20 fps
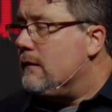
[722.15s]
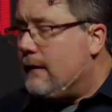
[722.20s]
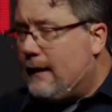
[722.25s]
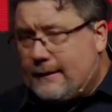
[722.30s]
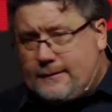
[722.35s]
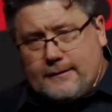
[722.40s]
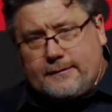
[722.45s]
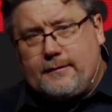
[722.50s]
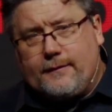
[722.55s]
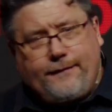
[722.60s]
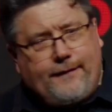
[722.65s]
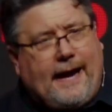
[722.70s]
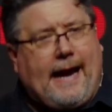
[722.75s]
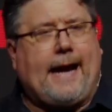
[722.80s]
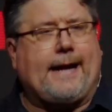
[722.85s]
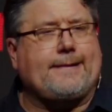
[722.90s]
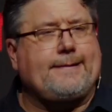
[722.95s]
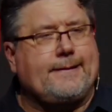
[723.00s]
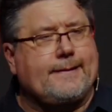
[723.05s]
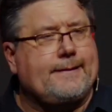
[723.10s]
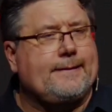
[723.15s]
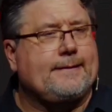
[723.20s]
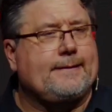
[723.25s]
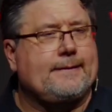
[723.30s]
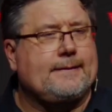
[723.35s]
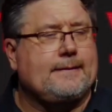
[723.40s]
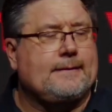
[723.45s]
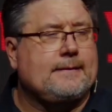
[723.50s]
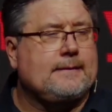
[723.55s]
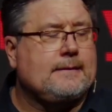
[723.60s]
That's just a fact.
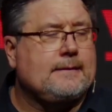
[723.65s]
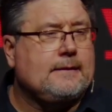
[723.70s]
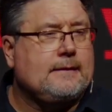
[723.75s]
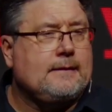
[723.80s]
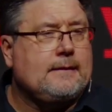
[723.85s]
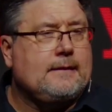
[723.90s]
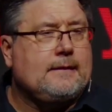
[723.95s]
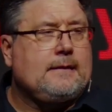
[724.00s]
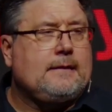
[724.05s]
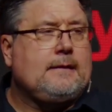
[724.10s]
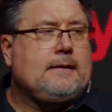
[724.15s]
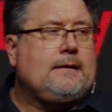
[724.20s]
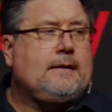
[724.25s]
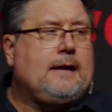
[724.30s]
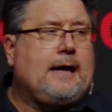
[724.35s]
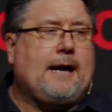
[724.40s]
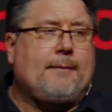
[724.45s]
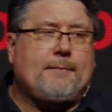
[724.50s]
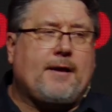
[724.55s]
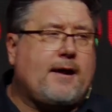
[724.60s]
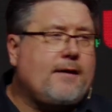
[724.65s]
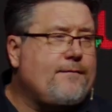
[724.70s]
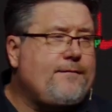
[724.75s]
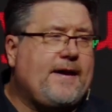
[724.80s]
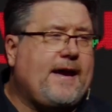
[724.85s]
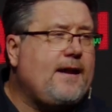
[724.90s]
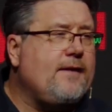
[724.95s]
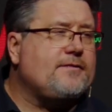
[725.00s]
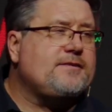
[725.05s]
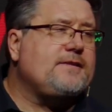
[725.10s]
I'm not a
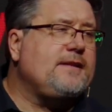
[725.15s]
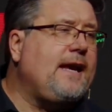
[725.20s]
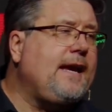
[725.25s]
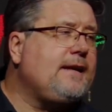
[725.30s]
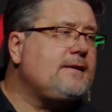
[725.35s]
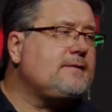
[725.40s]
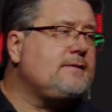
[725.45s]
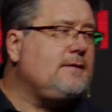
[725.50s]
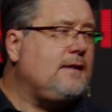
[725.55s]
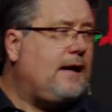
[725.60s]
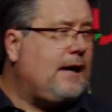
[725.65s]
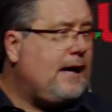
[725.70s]
fan of snakes.